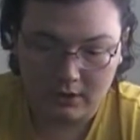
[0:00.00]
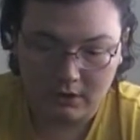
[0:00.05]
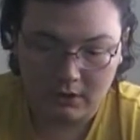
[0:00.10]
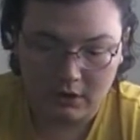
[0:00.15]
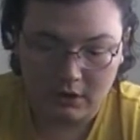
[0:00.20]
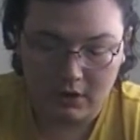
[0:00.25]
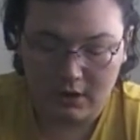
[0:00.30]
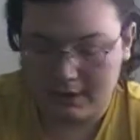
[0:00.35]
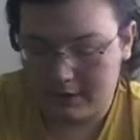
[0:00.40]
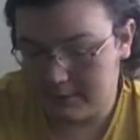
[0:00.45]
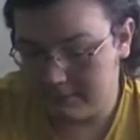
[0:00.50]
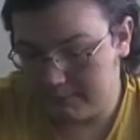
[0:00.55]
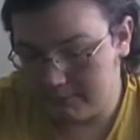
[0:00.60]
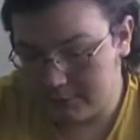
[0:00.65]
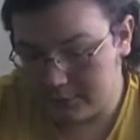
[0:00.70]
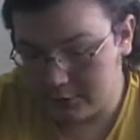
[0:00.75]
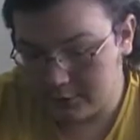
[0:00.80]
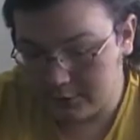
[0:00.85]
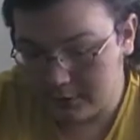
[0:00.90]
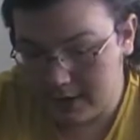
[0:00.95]
All
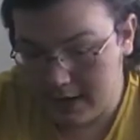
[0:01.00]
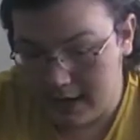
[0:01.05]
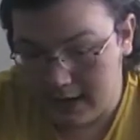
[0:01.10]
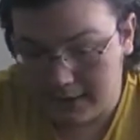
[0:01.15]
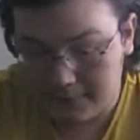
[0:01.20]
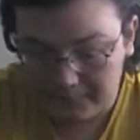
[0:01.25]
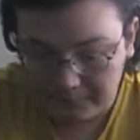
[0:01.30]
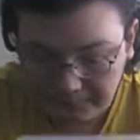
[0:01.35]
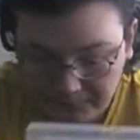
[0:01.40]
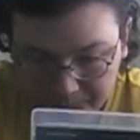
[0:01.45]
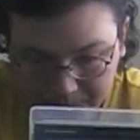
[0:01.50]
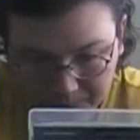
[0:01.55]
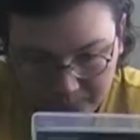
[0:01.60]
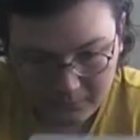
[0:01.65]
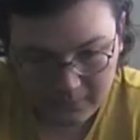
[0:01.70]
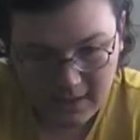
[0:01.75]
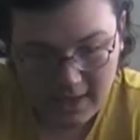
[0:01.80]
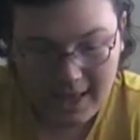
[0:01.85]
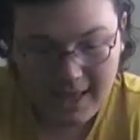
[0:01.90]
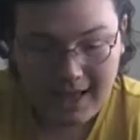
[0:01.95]
right, so yeah.
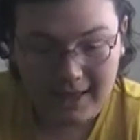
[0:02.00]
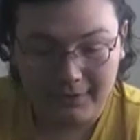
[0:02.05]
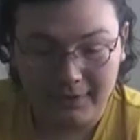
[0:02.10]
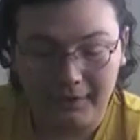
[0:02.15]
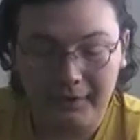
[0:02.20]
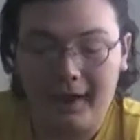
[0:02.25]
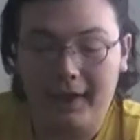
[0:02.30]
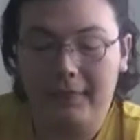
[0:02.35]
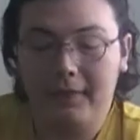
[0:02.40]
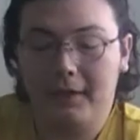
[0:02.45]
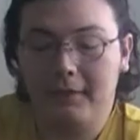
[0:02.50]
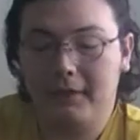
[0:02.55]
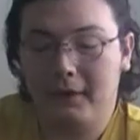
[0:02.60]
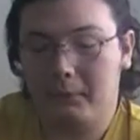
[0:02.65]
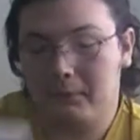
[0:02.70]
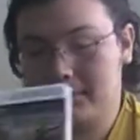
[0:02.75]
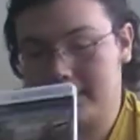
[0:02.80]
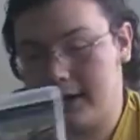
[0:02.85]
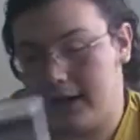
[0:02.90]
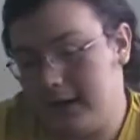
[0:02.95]
I thought that
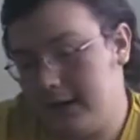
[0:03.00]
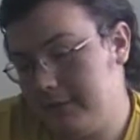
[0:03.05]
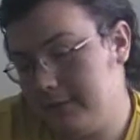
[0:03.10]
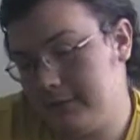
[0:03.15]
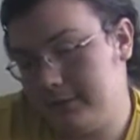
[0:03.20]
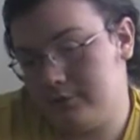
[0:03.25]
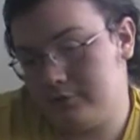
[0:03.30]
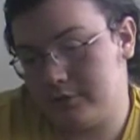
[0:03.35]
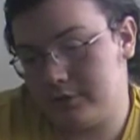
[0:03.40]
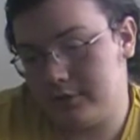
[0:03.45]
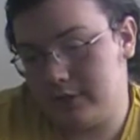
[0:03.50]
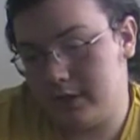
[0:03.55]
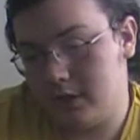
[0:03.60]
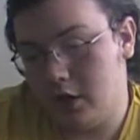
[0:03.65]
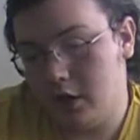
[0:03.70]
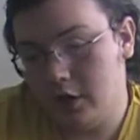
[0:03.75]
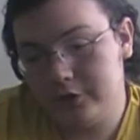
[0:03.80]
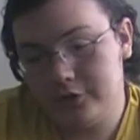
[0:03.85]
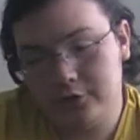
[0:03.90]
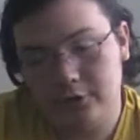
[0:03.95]
was kind of interesting.
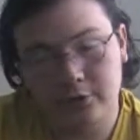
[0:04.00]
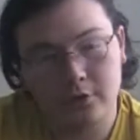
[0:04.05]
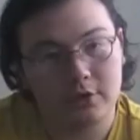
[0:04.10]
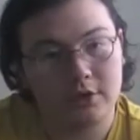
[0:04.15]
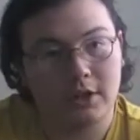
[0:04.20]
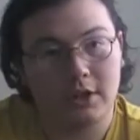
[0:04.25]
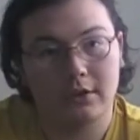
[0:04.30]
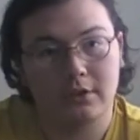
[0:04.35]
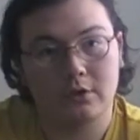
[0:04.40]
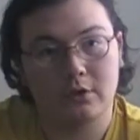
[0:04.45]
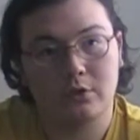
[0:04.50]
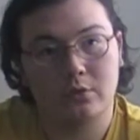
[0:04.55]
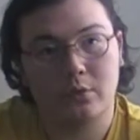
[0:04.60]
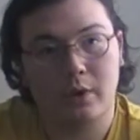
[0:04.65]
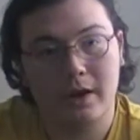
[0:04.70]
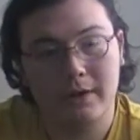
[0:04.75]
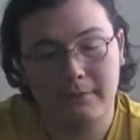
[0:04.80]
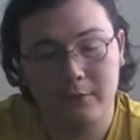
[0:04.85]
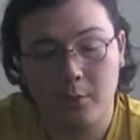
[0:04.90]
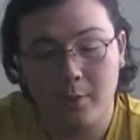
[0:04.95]
Also, there's
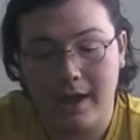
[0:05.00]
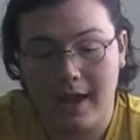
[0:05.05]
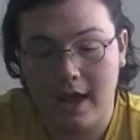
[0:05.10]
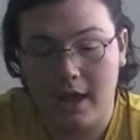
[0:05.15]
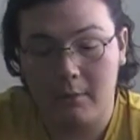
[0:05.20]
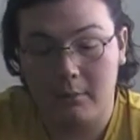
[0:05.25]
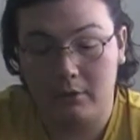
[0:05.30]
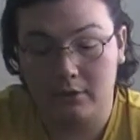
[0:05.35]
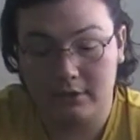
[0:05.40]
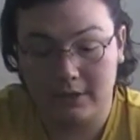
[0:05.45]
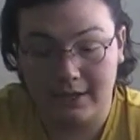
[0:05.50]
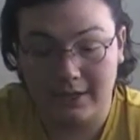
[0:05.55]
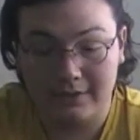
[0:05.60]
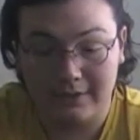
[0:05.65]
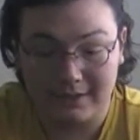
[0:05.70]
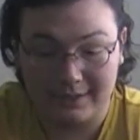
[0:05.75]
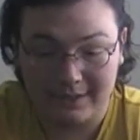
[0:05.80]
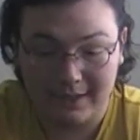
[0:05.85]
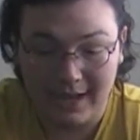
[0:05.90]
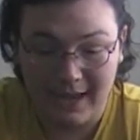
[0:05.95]
quite a few animals in
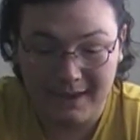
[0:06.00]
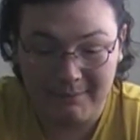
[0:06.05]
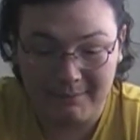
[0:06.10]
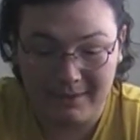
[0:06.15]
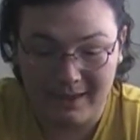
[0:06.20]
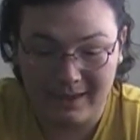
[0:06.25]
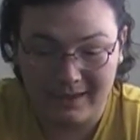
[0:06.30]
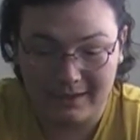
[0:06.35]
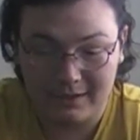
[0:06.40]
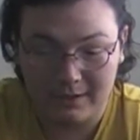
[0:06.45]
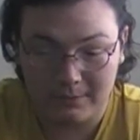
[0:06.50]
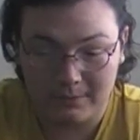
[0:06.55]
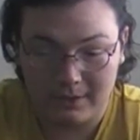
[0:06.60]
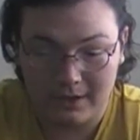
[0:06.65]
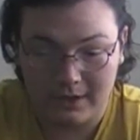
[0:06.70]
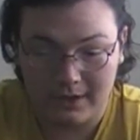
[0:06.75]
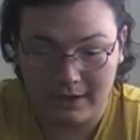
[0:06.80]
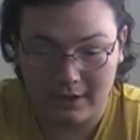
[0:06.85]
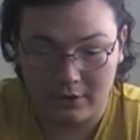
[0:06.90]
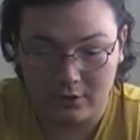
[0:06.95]
this game that end up
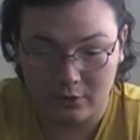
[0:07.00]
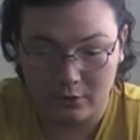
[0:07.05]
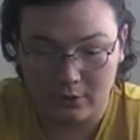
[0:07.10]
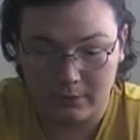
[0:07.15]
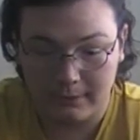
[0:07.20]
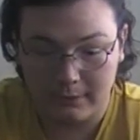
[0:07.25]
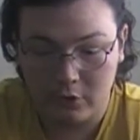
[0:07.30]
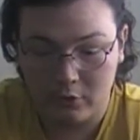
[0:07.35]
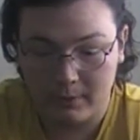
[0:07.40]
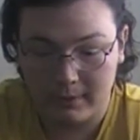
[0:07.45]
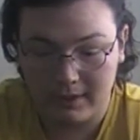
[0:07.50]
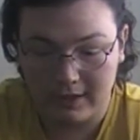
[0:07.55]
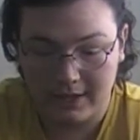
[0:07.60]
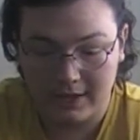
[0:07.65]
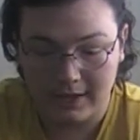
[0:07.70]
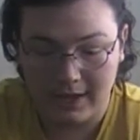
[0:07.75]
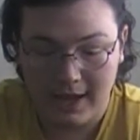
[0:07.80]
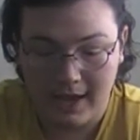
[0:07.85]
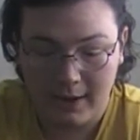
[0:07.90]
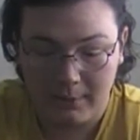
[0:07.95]
getting a dose of human
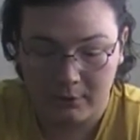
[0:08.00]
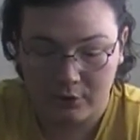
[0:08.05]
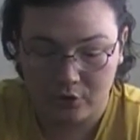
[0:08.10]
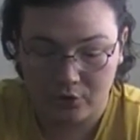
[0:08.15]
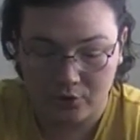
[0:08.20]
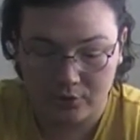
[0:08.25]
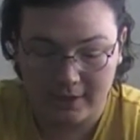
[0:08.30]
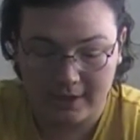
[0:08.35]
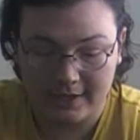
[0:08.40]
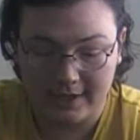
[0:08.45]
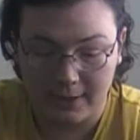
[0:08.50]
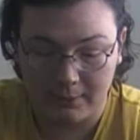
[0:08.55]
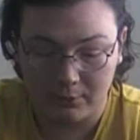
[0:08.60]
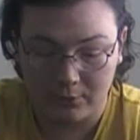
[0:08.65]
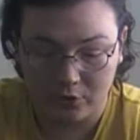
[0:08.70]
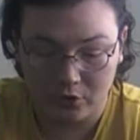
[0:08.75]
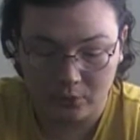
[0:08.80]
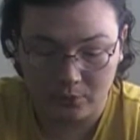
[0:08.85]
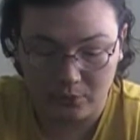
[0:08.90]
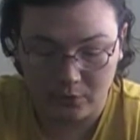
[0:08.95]
DNA, which creates our
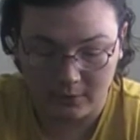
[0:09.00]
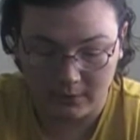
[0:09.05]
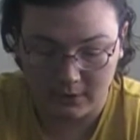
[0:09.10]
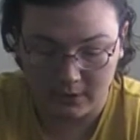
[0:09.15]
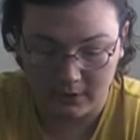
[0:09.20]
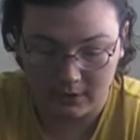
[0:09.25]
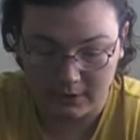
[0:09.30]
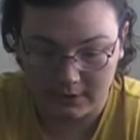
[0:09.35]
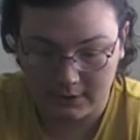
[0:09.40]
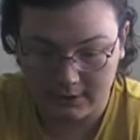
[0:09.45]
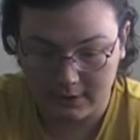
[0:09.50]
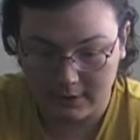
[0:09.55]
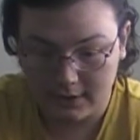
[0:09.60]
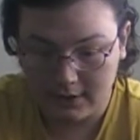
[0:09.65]
supervillains.